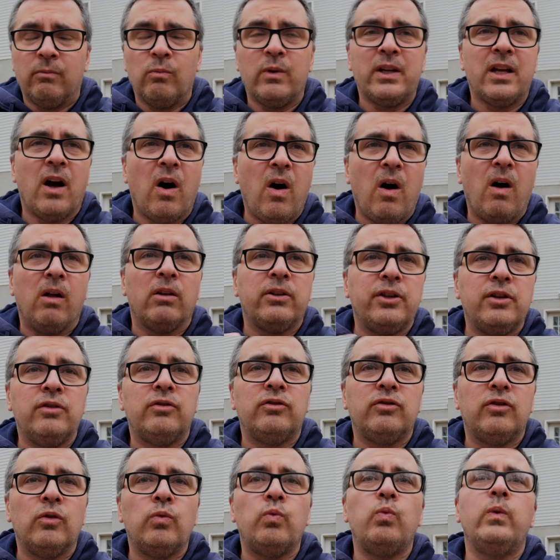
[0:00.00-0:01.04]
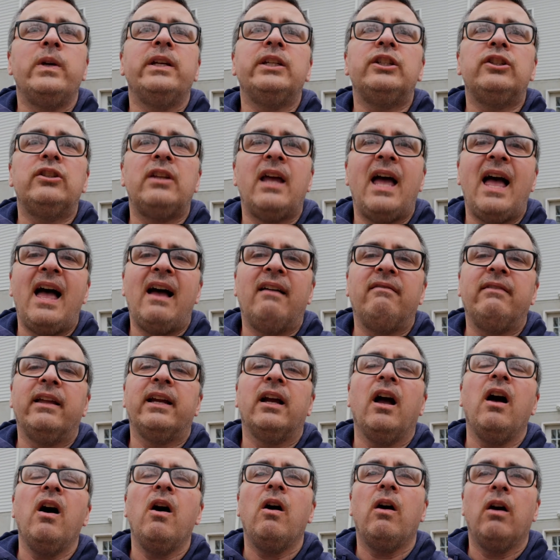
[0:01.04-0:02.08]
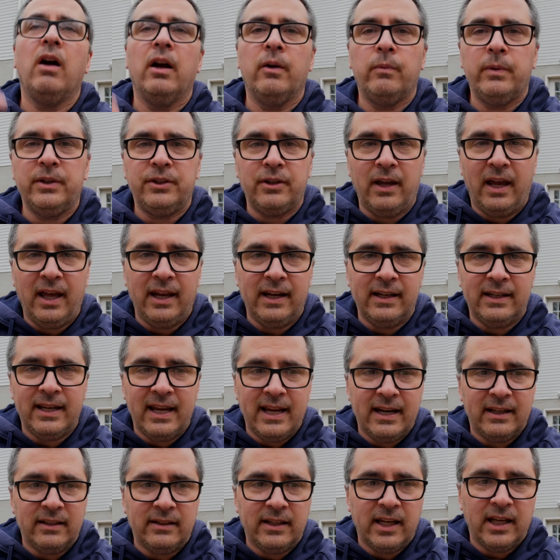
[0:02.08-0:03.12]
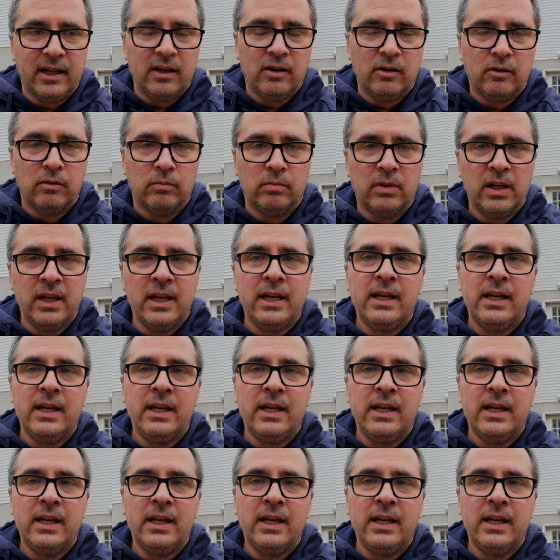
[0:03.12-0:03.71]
We all used to wish to have like, oh, I wish I had a day to stay at home.